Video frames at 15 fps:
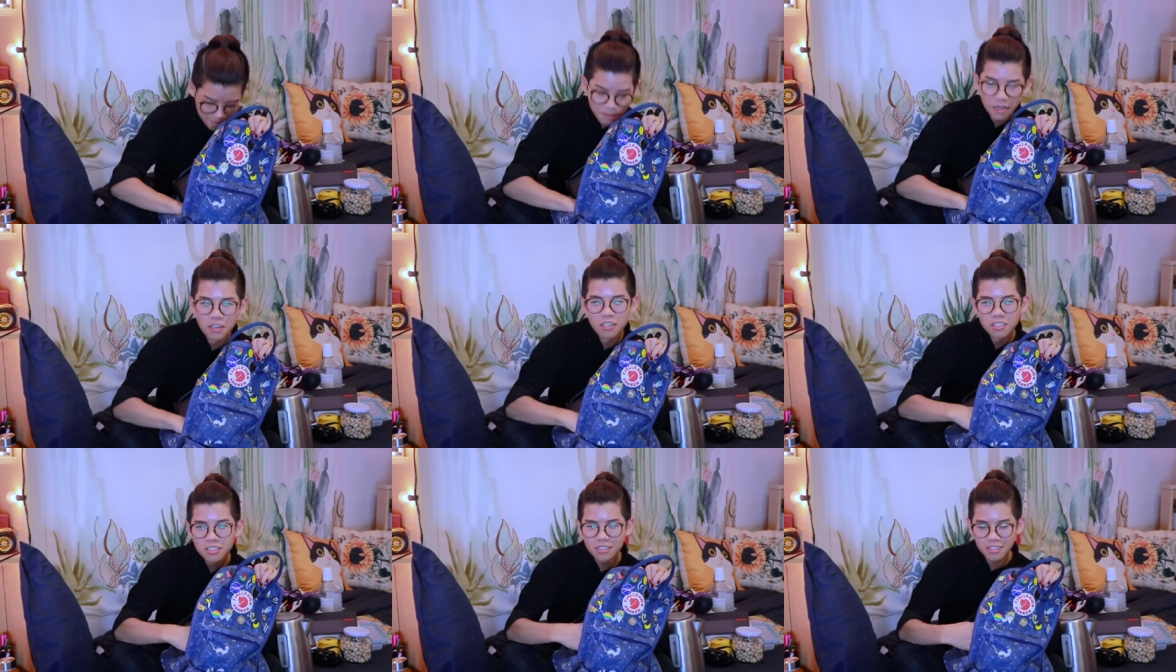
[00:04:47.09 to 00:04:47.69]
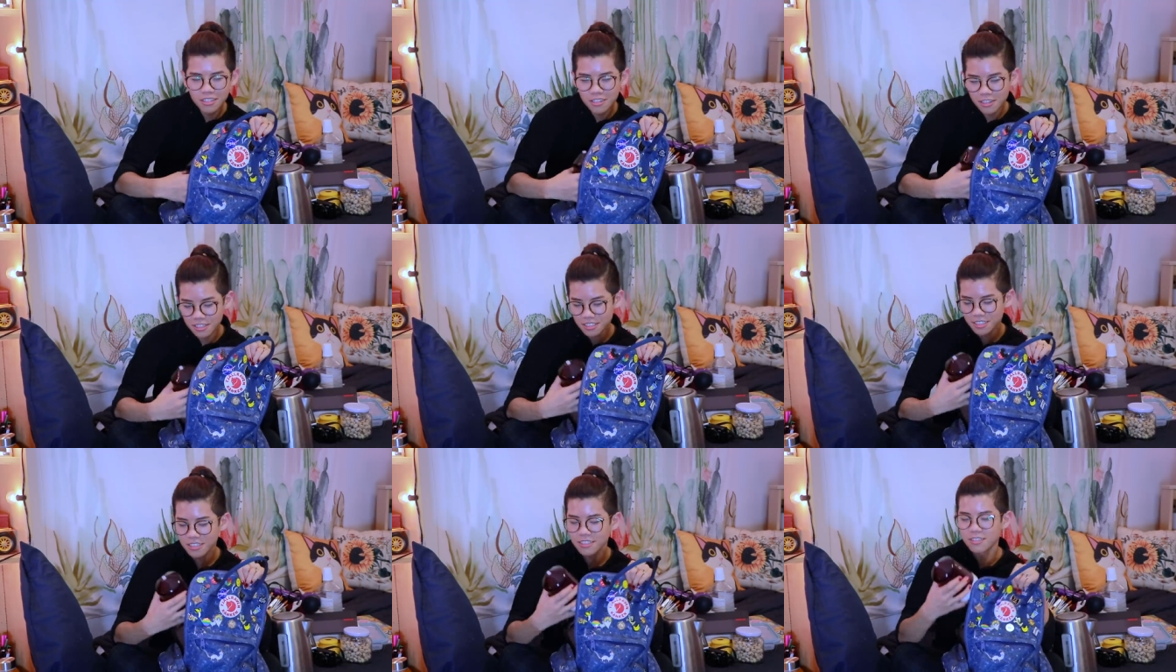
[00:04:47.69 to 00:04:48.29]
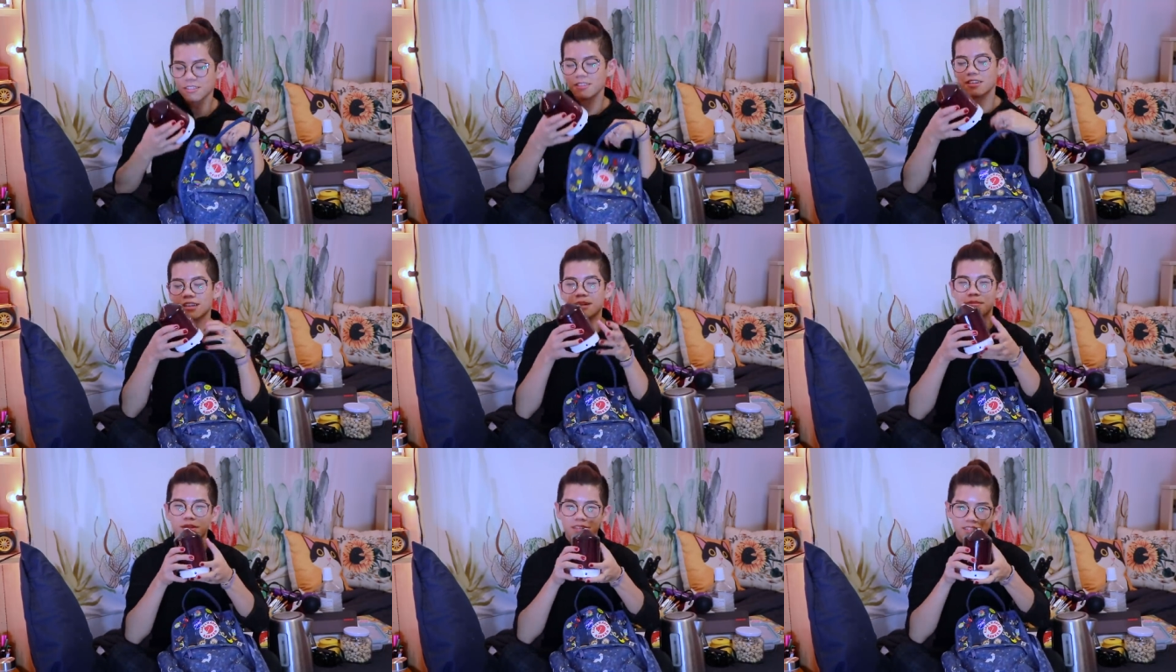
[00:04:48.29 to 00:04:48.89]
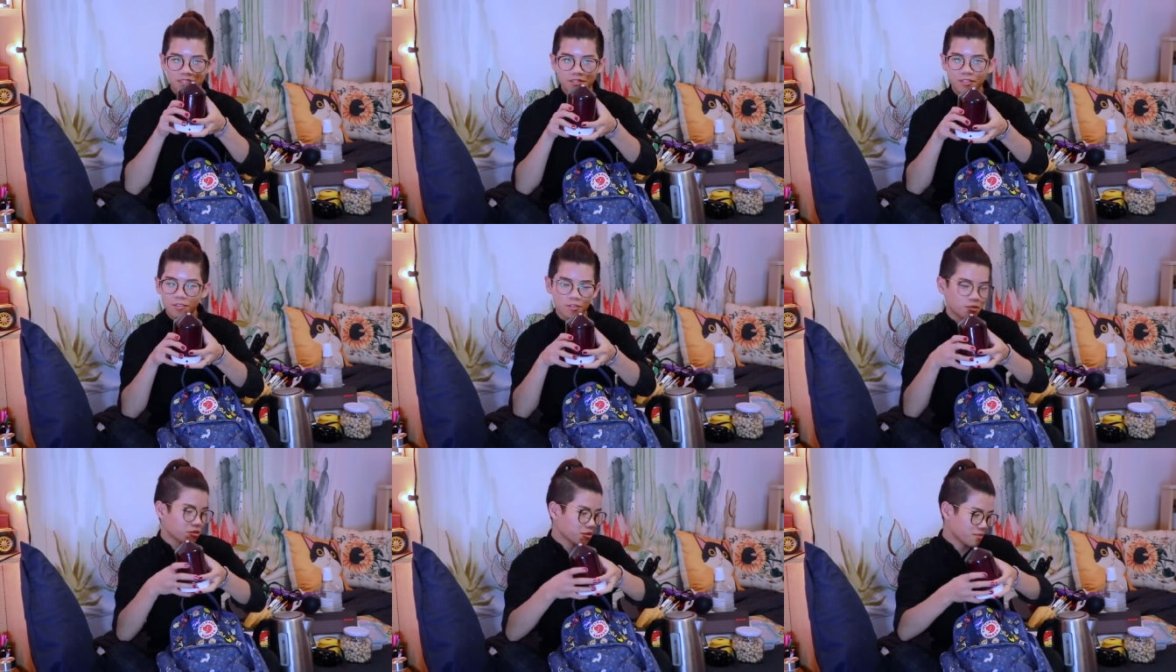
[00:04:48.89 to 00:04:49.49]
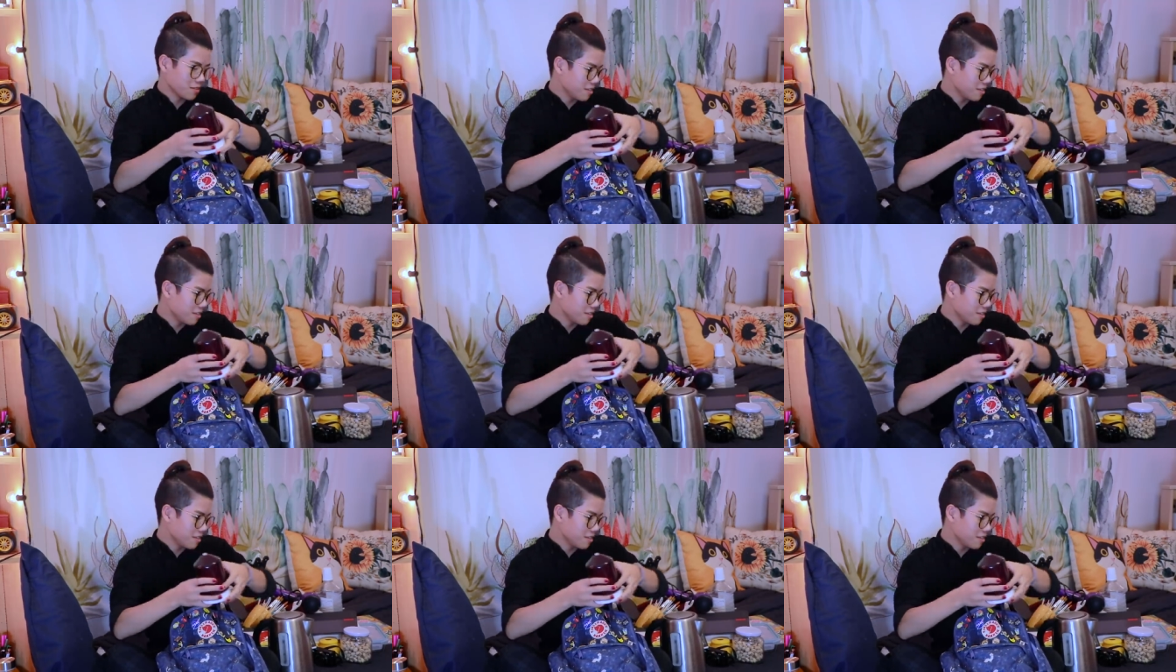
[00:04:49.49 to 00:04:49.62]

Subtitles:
smells in New York City, so like, I bring a diffuser with